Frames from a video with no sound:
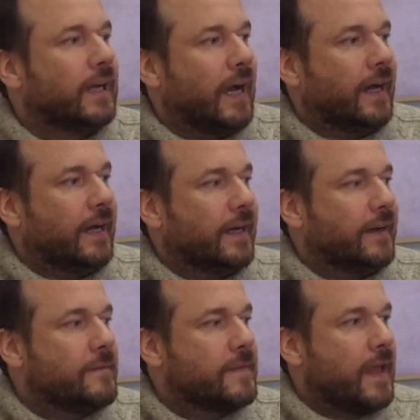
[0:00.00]

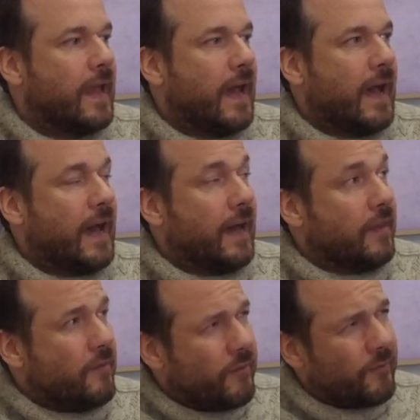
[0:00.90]
And
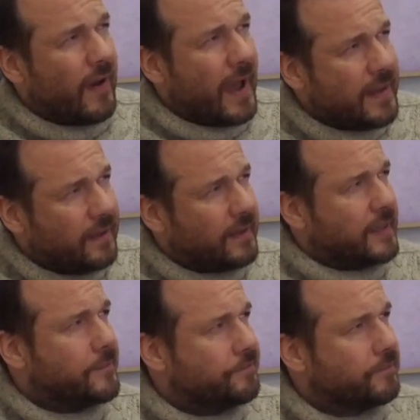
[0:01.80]
then
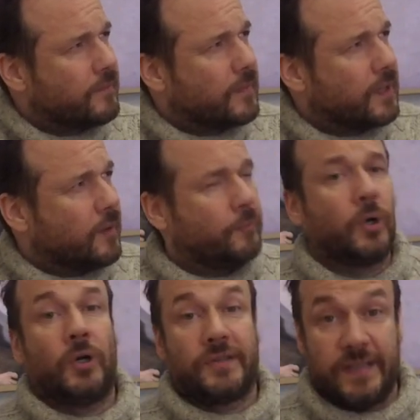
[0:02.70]
finally,
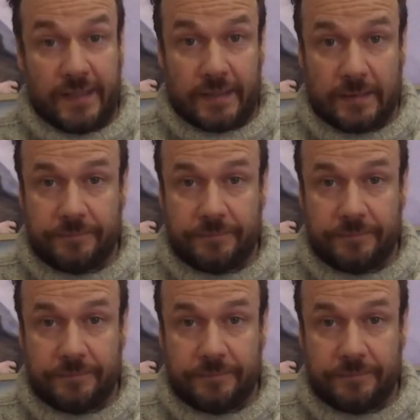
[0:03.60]
Paul Tillich.